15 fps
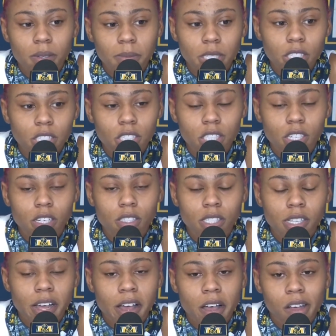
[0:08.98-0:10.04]
It just shows
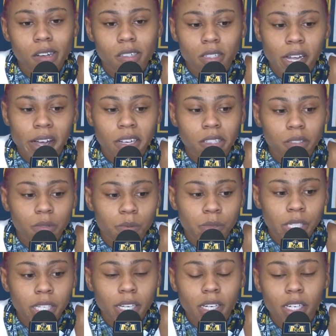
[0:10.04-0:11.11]
that, like, we
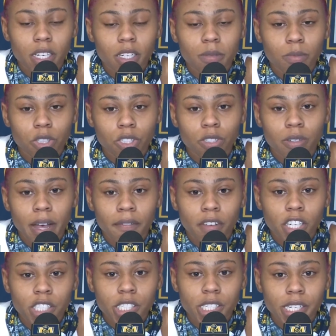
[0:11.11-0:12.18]
can come through
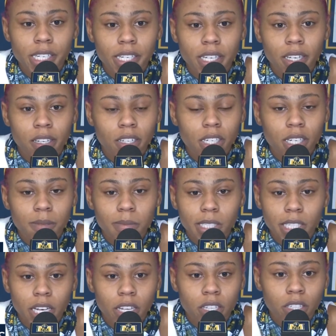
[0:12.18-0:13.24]
adversity and come
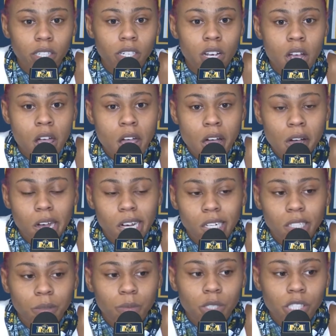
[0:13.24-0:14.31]
together.
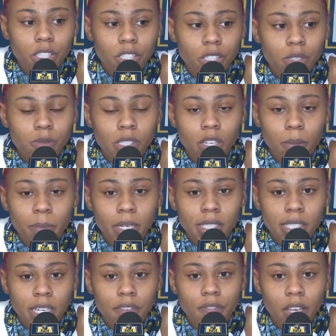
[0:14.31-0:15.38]
We knew it was going to be a
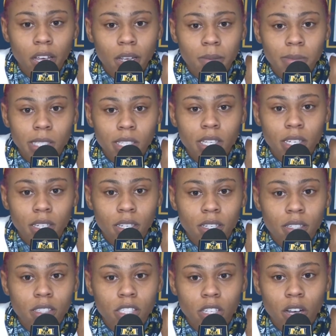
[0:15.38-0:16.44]
tough game to the
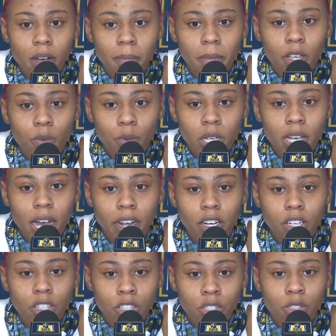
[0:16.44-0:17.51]
end. So, I mean, we kind
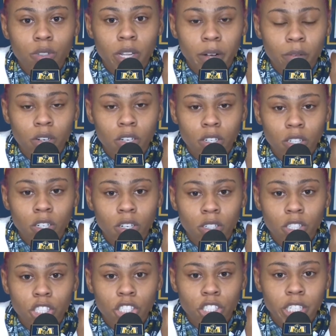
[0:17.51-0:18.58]
of knew they were going to go on
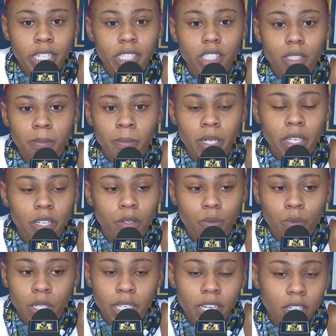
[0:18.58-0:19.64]
the stretch. But
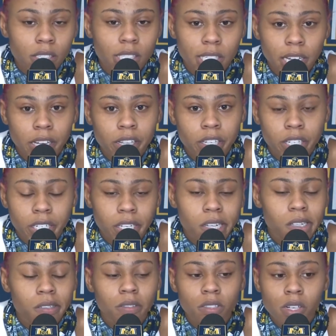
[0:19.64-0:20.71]
we held together
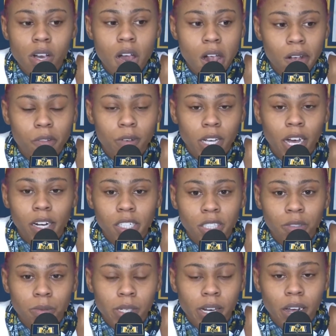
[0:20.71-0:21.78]
and we got a good
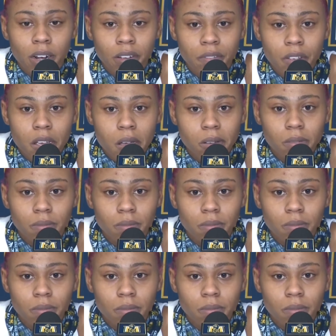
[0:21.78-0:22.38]
win out of it.